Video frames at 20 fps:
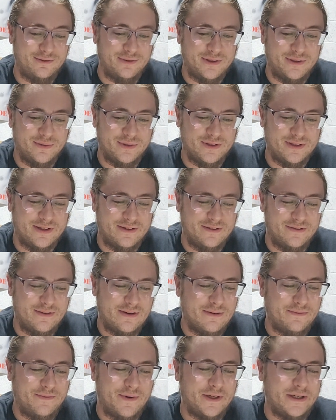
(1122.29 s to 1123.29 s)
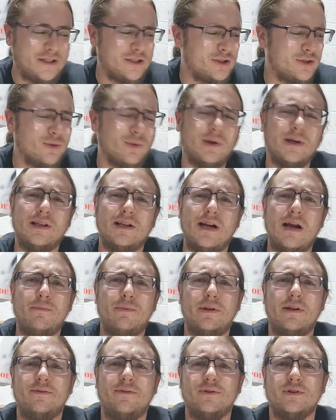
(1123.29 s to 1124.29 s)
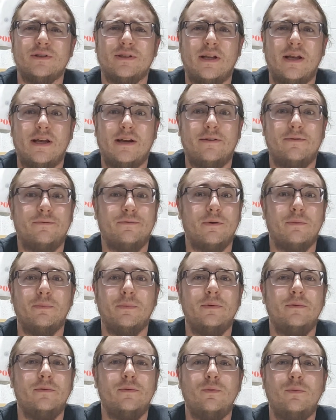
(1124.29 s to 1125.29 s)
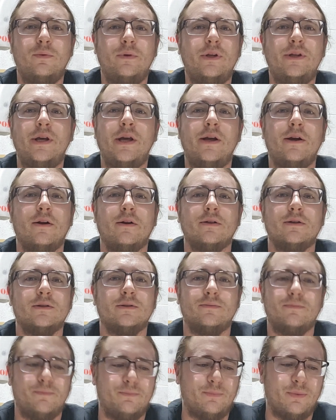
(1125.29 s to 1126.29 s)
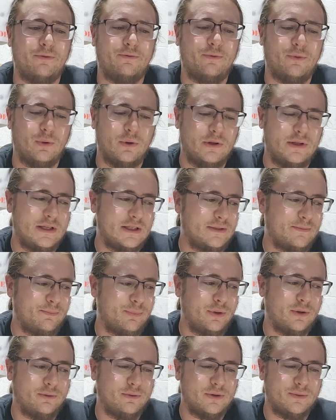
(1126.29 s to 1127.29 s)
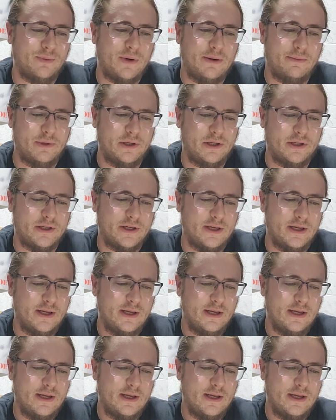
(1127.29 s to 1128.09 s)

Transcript: which was a funny story that I believe was like from years before this book was published,